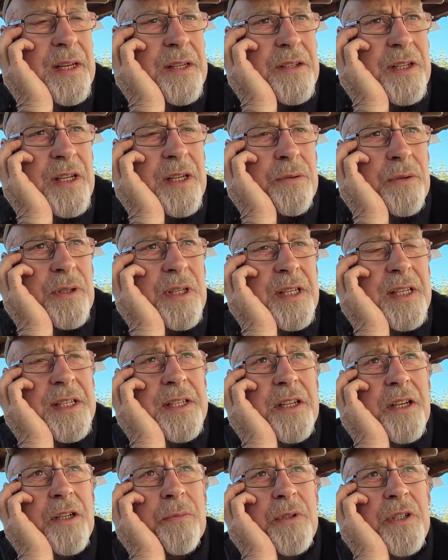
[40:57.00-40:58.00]
So you need
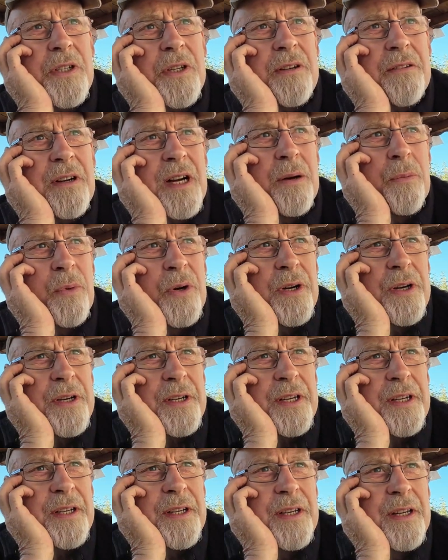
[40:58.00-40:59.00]
to come and do your own
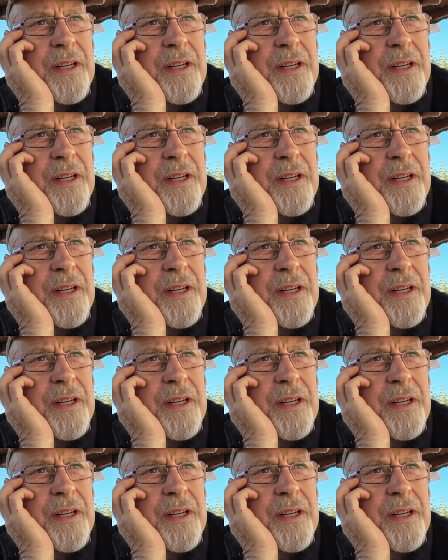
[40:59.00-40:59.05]
work.